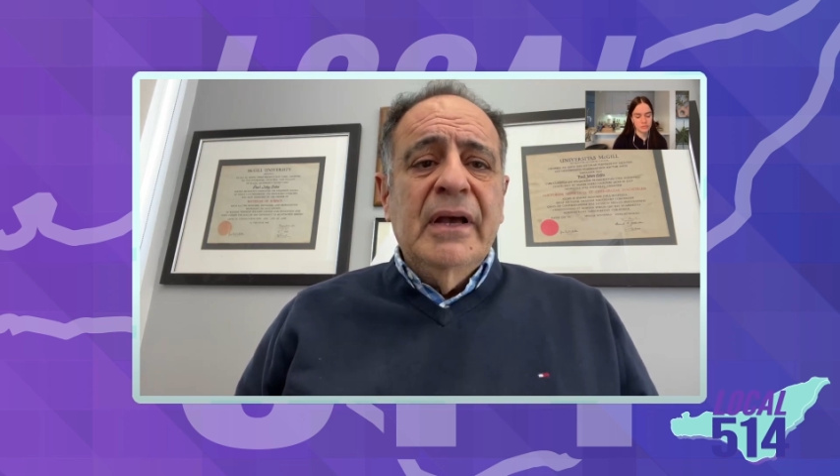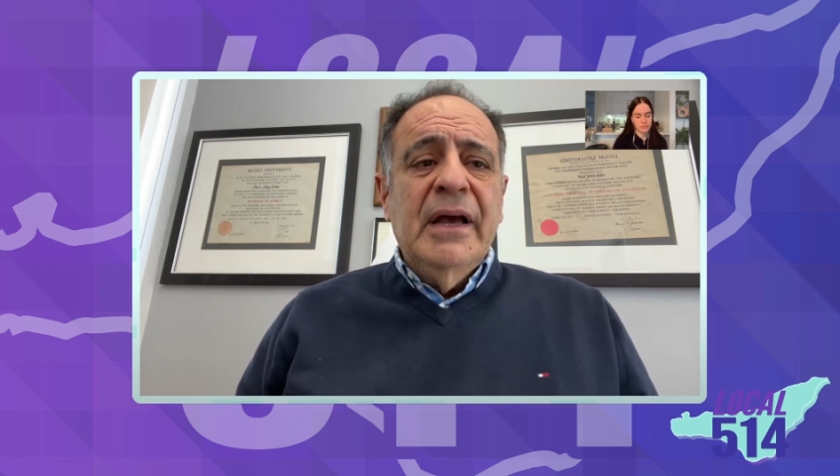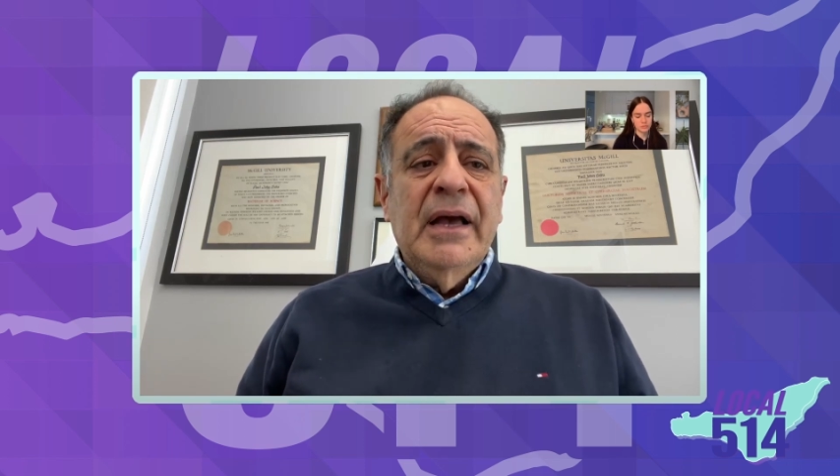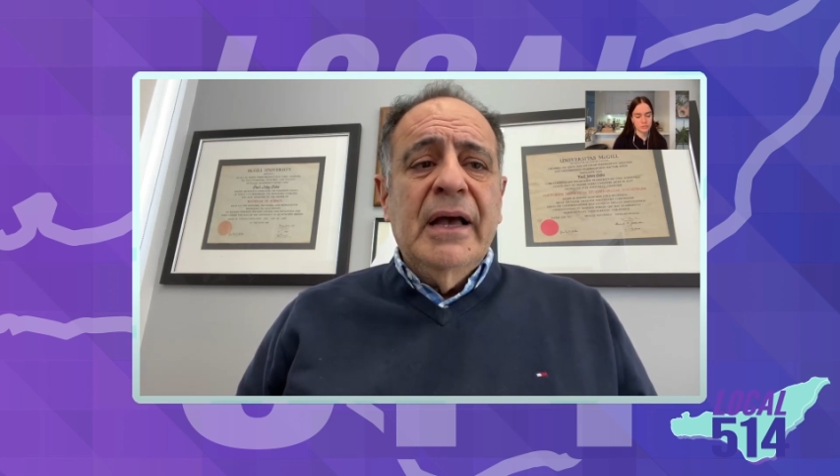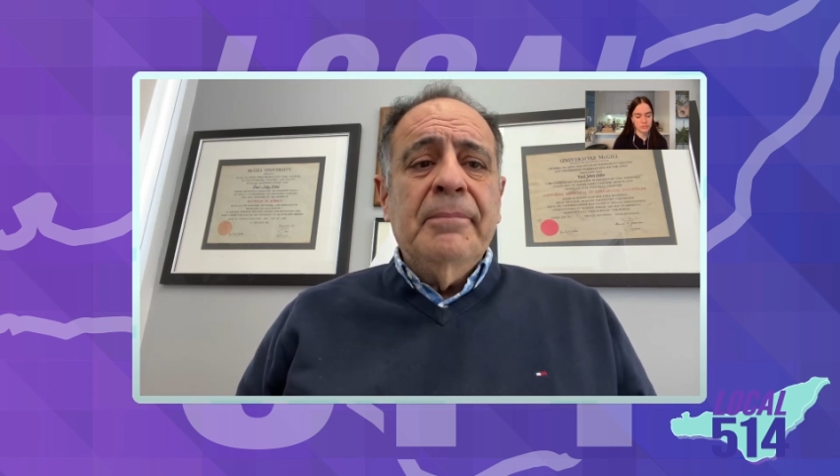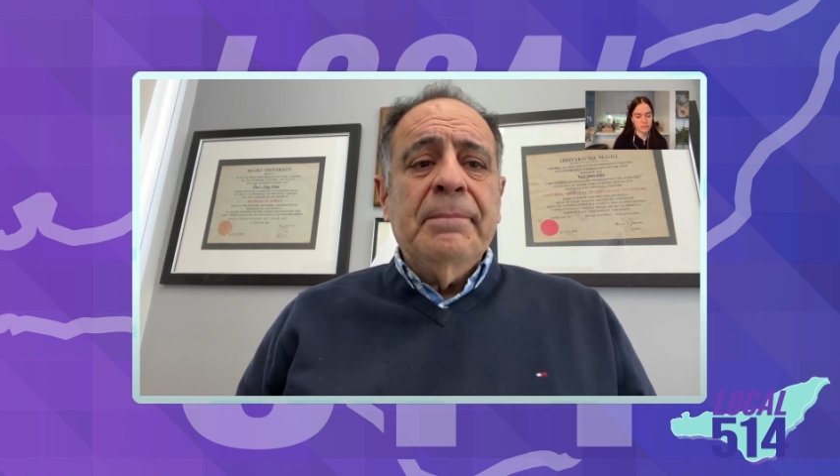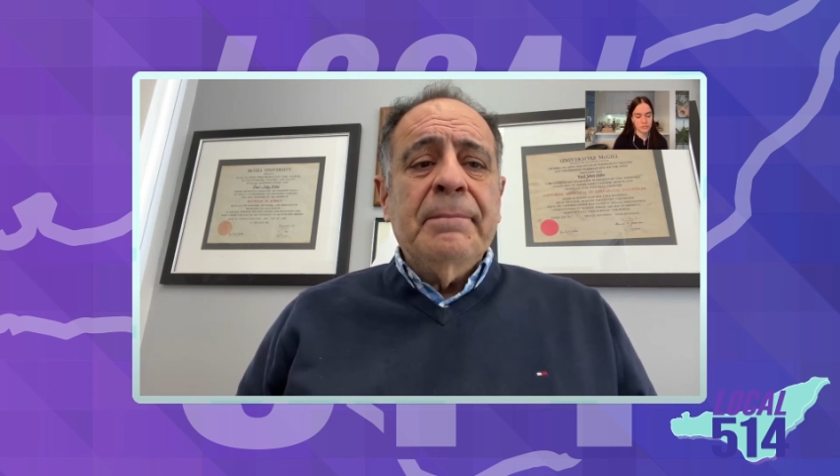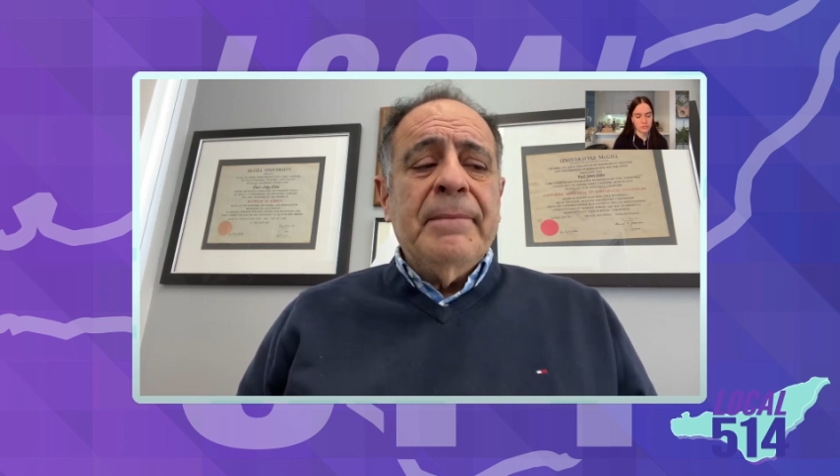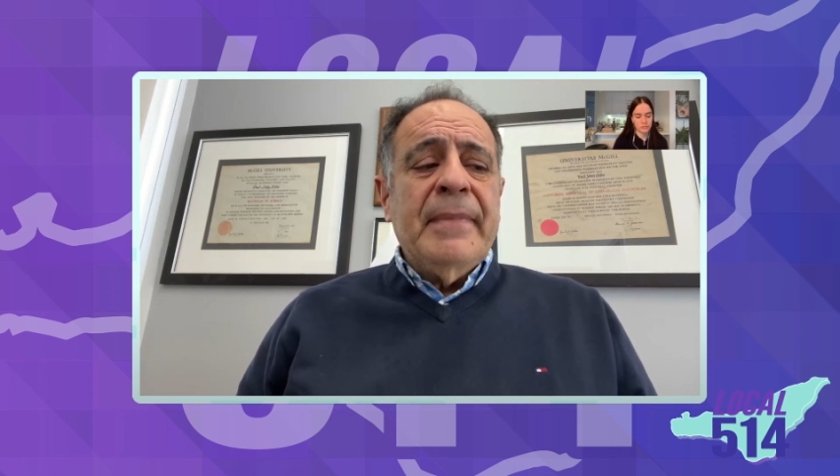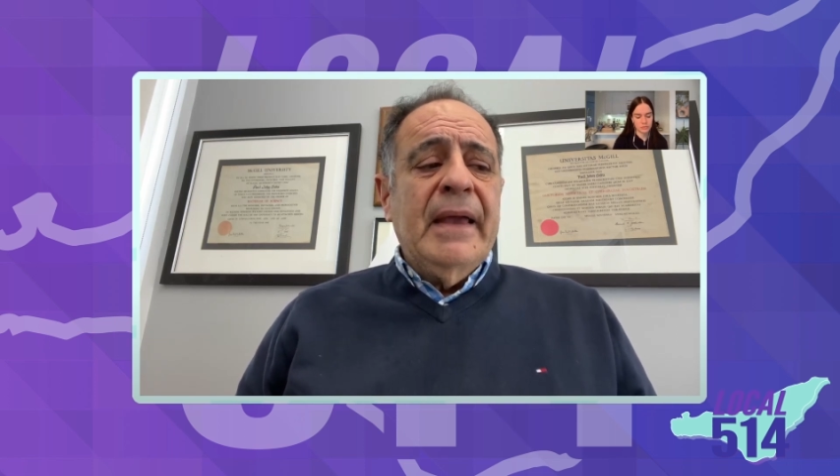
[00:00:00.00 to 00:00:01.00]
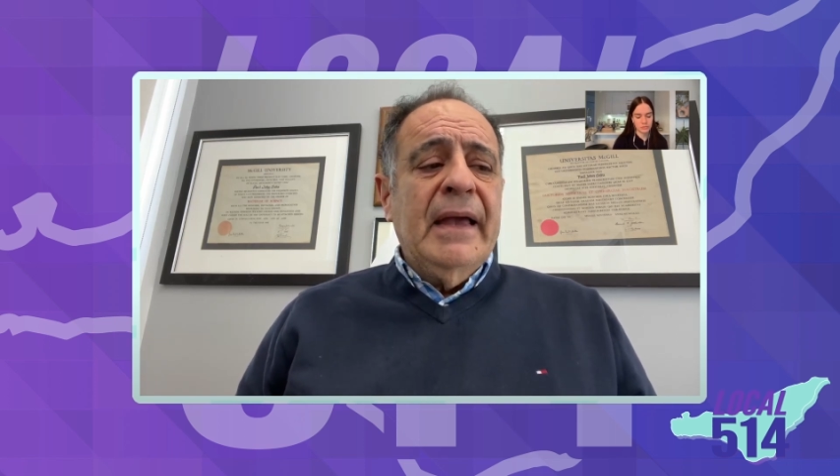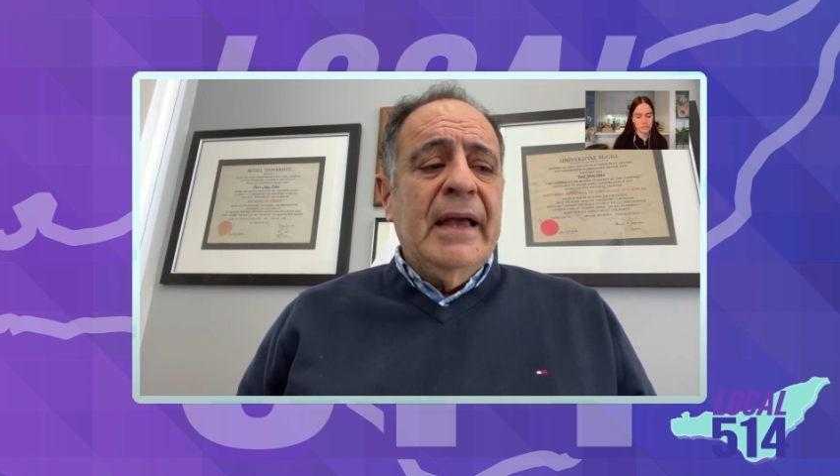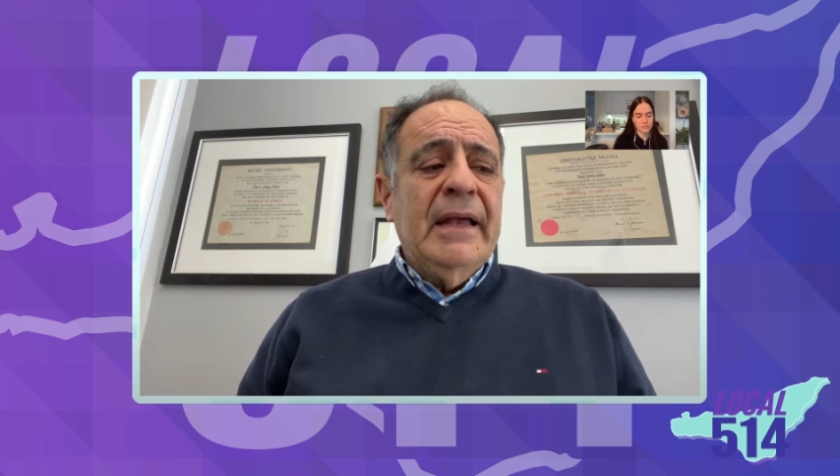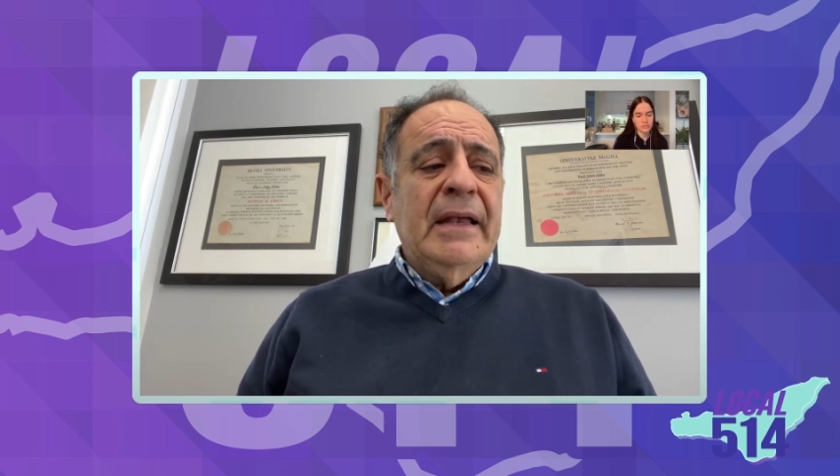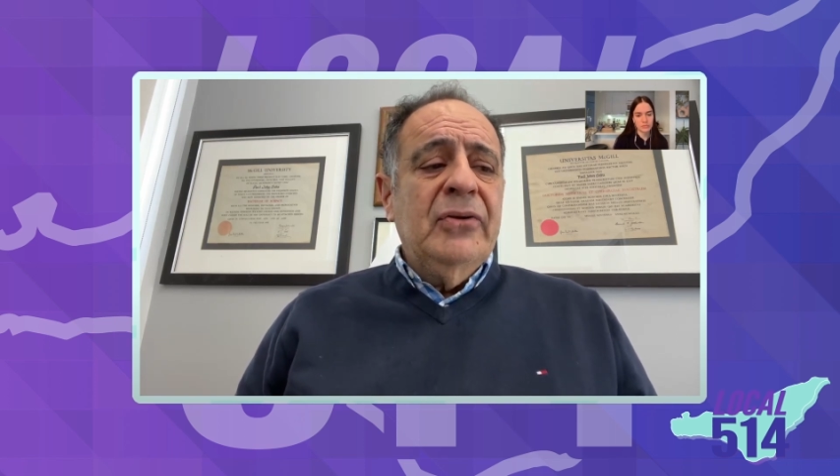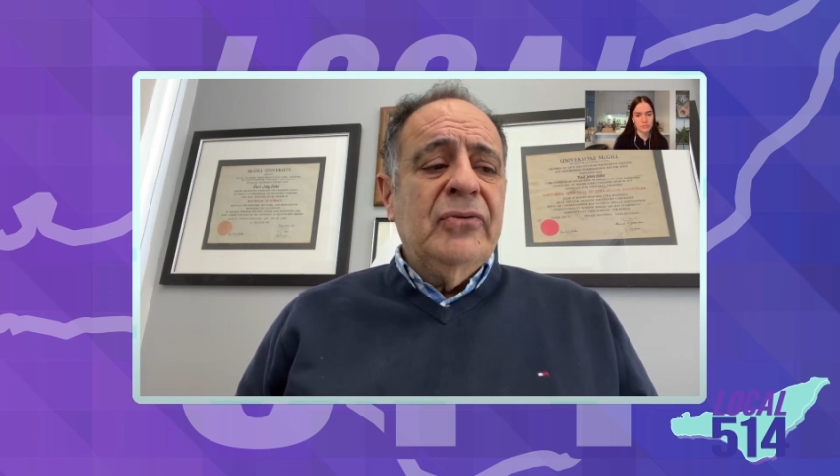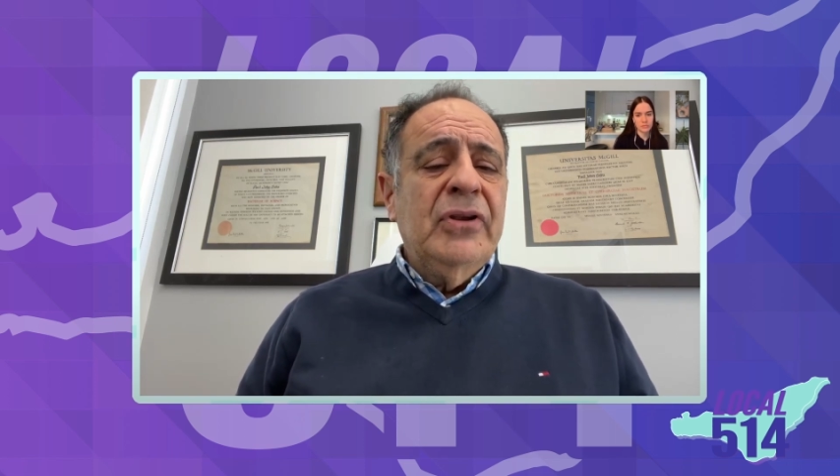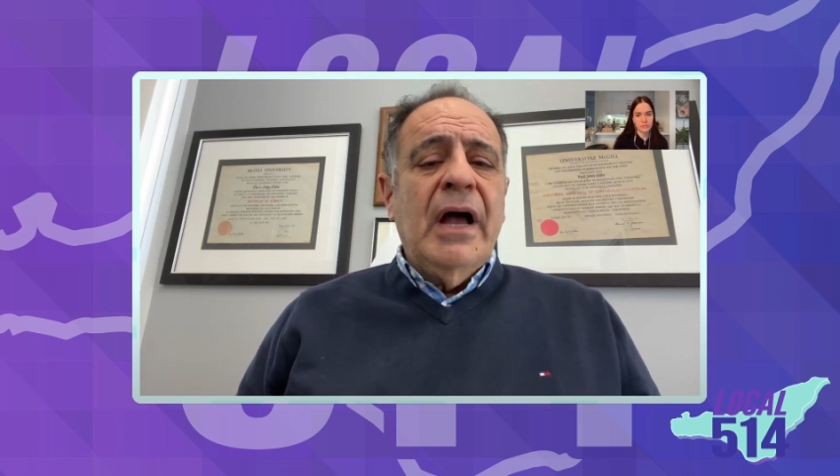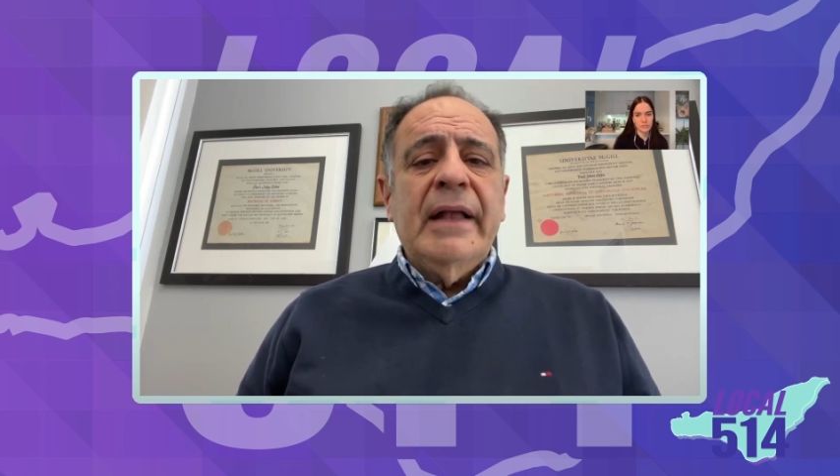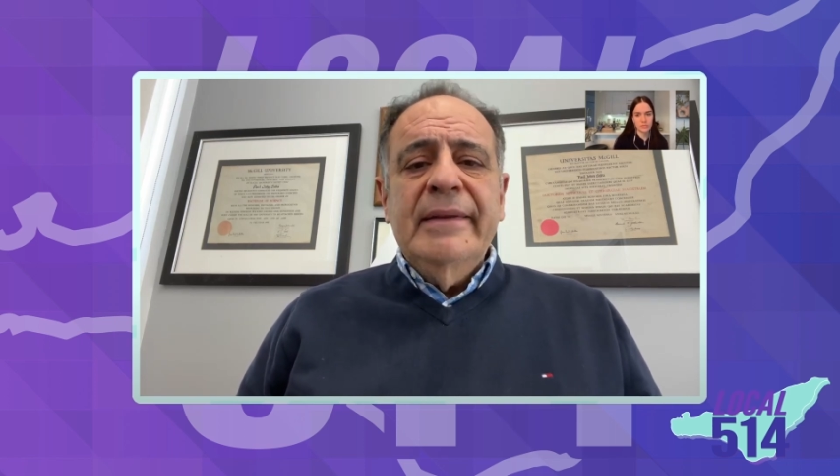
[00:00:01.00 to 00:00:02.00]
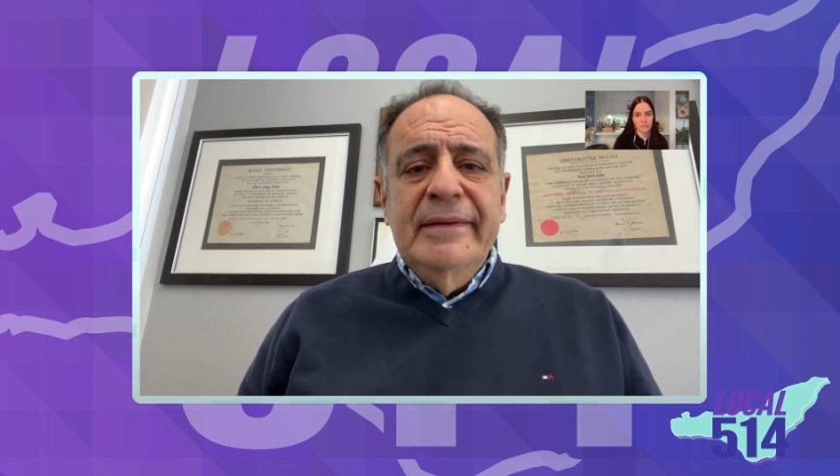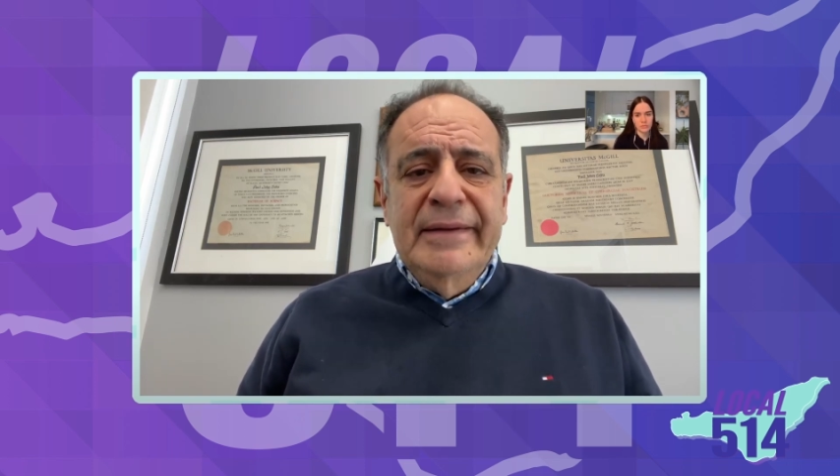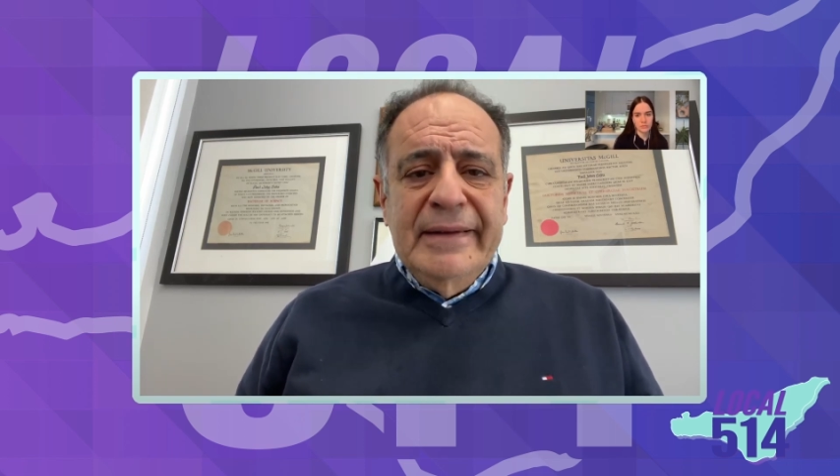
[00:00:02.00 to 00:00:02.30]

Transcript: Um, not